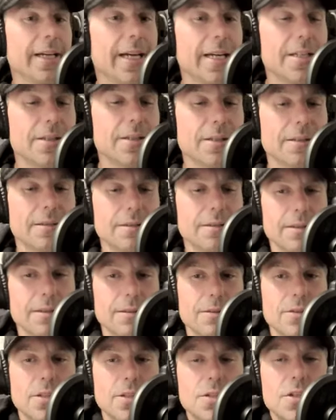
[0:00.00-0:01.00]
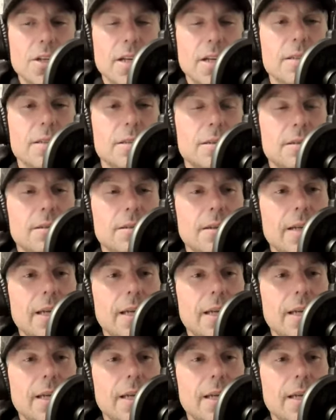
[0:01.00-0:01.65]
I just suggest